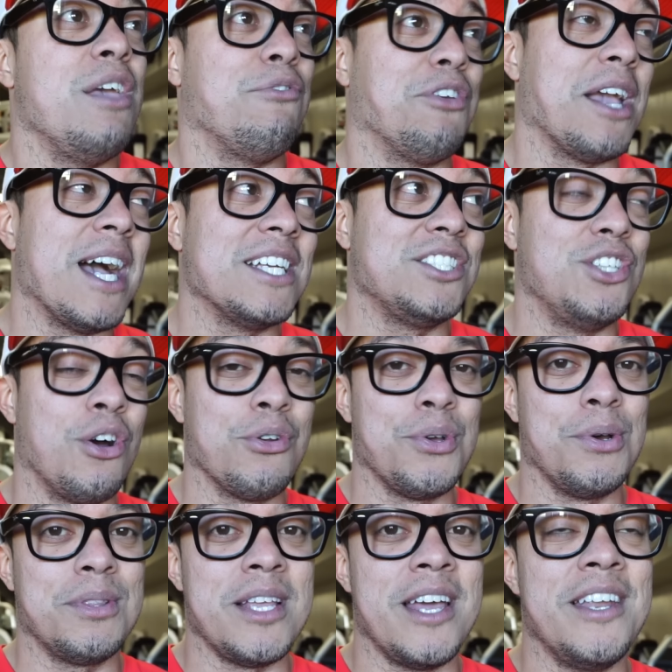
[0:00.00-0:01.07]
If you guys don't
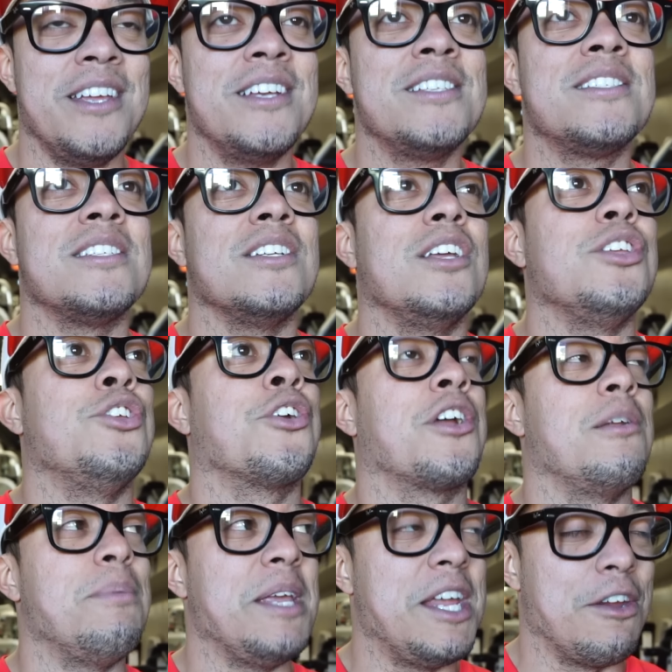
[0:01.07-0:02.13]
know what that is, you're
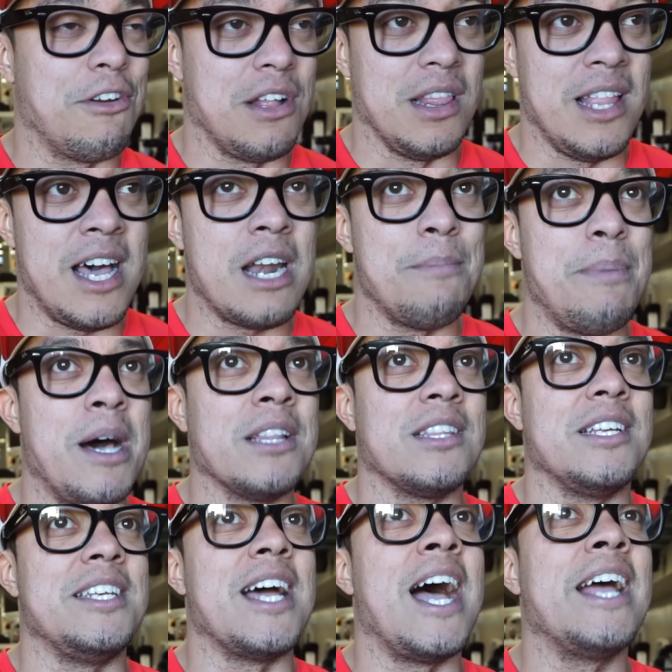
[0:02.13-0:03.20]
gonna be hearing a lot about
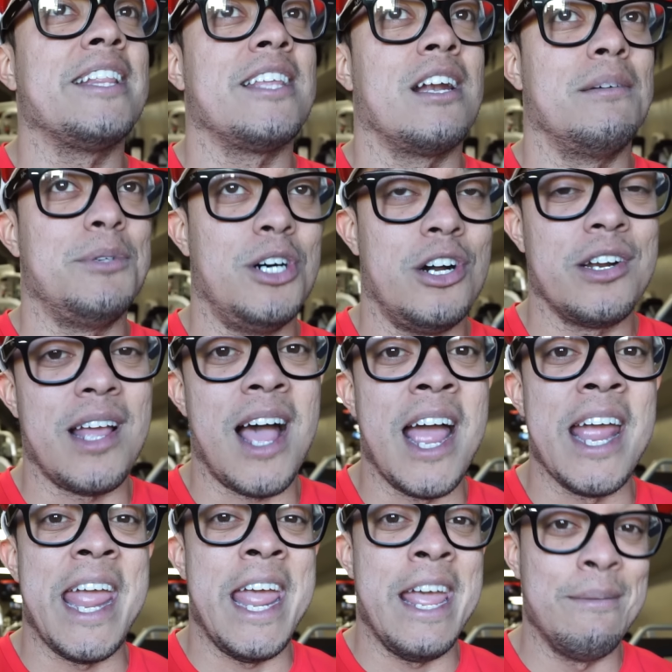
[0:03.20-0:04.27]
the diet that I'm on.
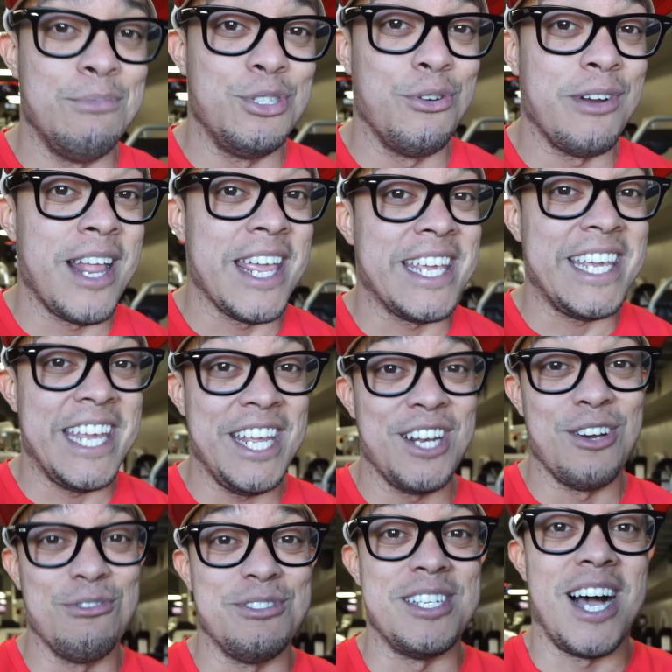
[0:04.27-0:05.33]
I am doing a
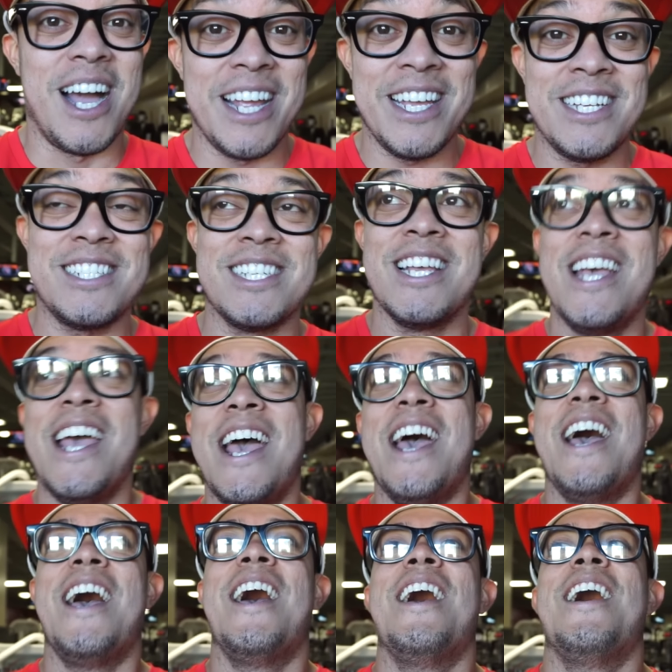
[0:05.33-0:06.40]
keto diet.
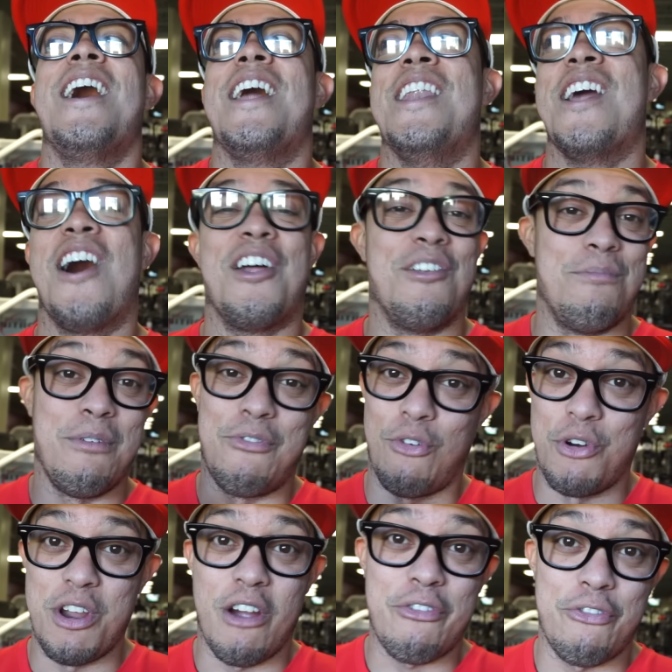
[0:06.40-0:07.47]
Now,
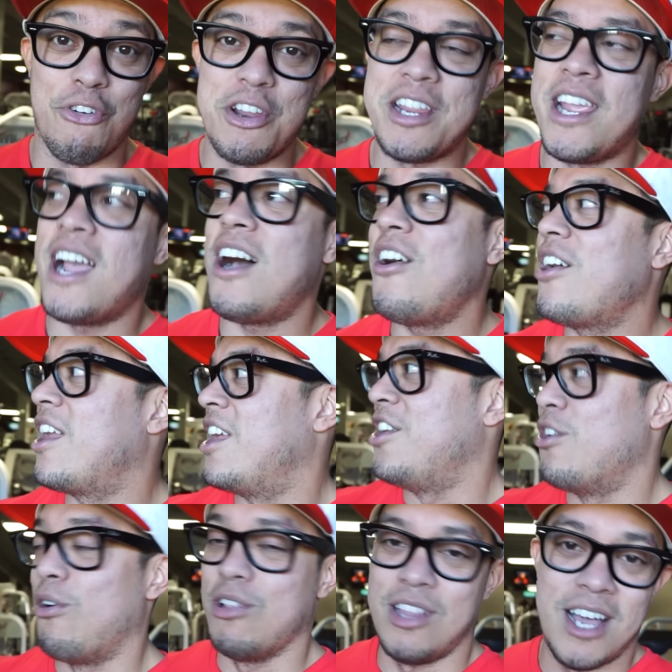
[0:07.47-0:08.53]
before y'all freak out, I
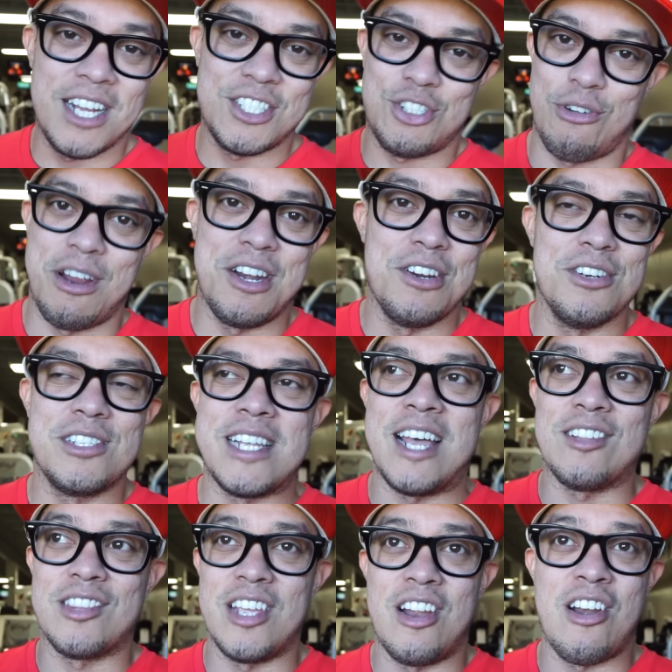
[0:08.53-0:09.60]
know a lot of trainers
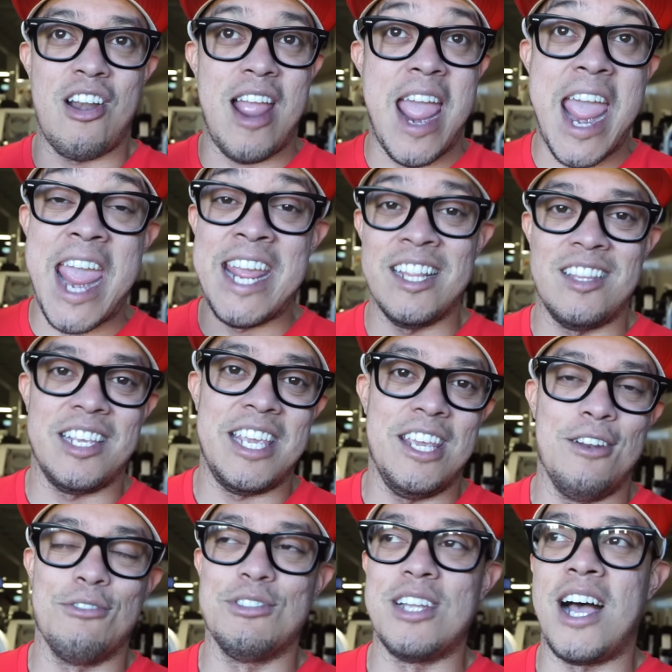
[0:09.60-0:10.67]
out there hate the
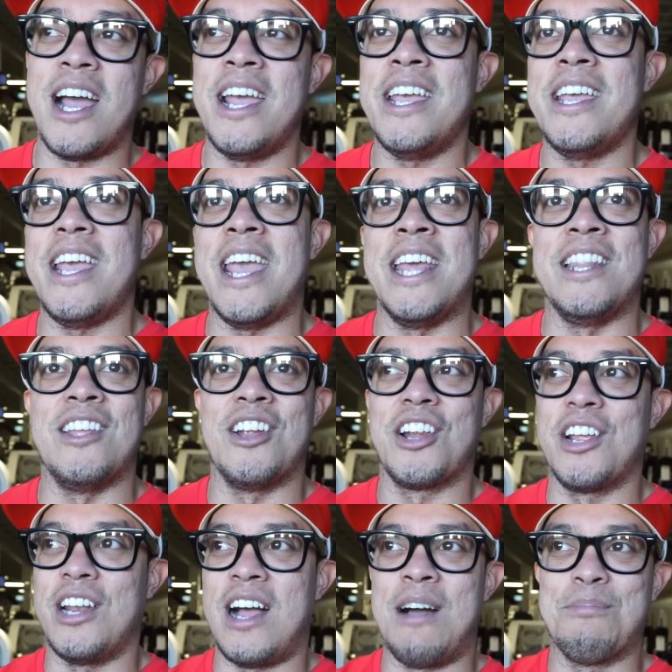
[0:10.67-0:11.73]
keto diet and they're
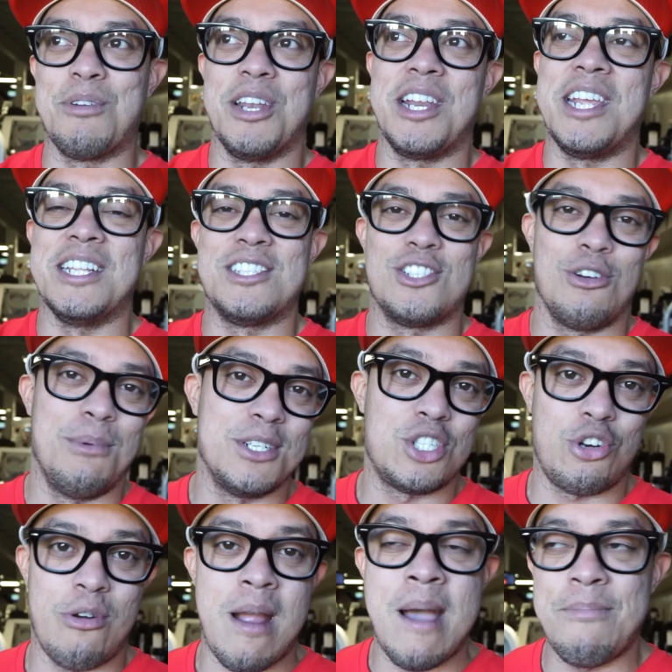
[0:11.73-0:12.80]
gonna, I'm gonna get so much
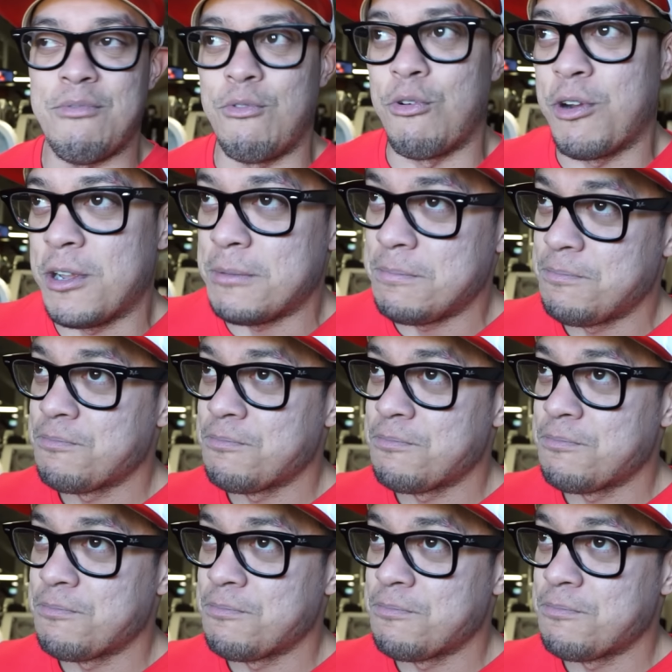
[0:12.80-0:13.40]
crap for it.